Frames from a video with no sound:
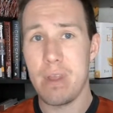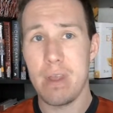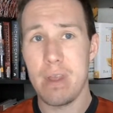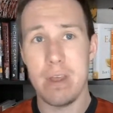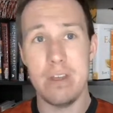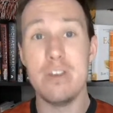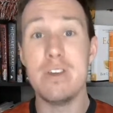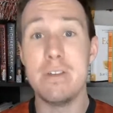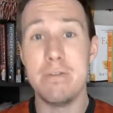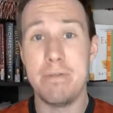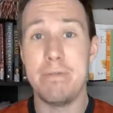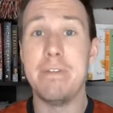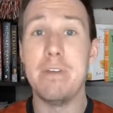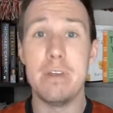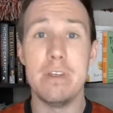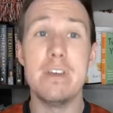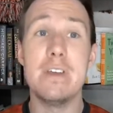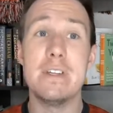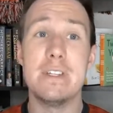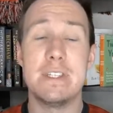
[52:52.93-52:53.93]
You can
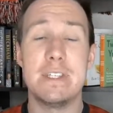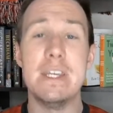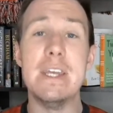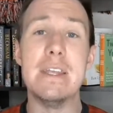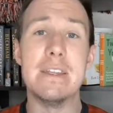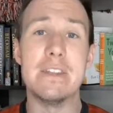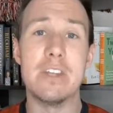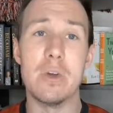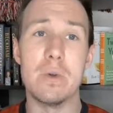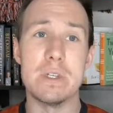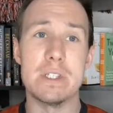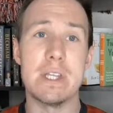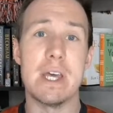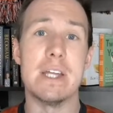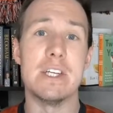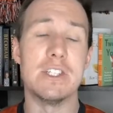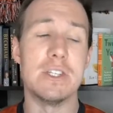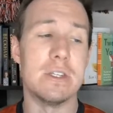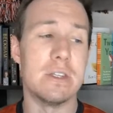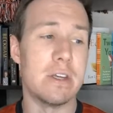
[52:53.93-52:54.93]
see that there was
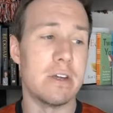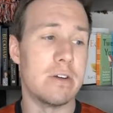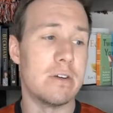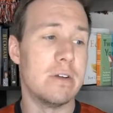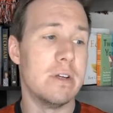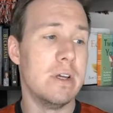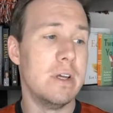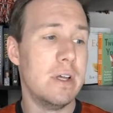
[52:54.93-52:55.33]
tension there.